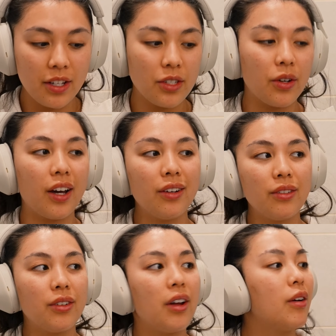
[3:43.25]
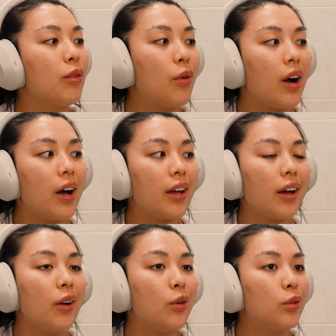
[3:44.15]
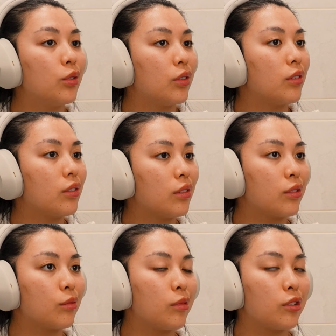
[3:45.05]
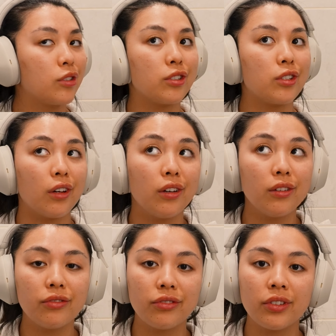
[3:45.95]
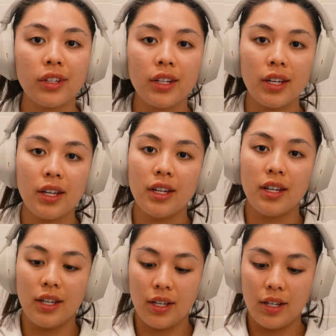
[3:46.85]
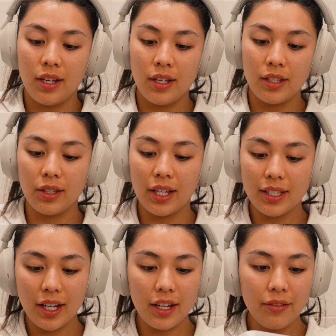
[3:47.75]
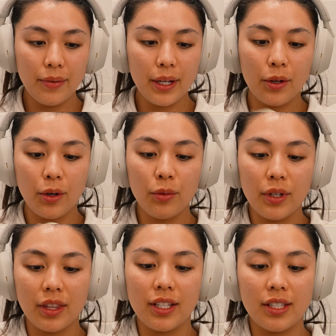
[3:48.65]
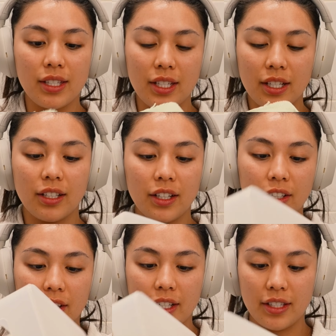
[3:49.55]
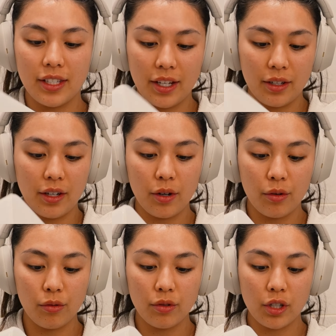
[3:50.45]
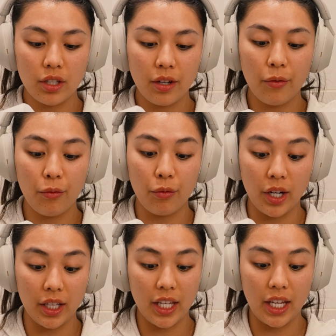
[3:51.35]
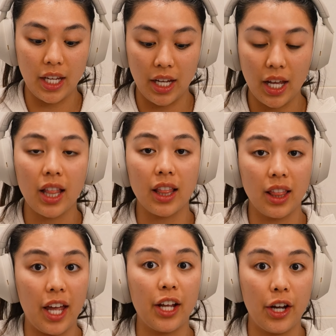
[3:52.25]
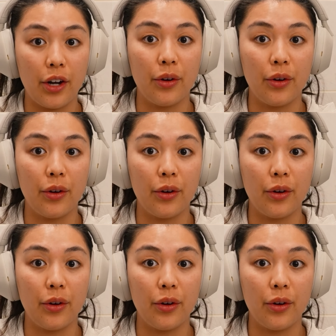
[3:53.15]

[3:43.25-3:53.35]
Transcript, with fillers: So I don't know why I hold on to so much stuff. So that's kind of my goal with this declutter is like just to really let go.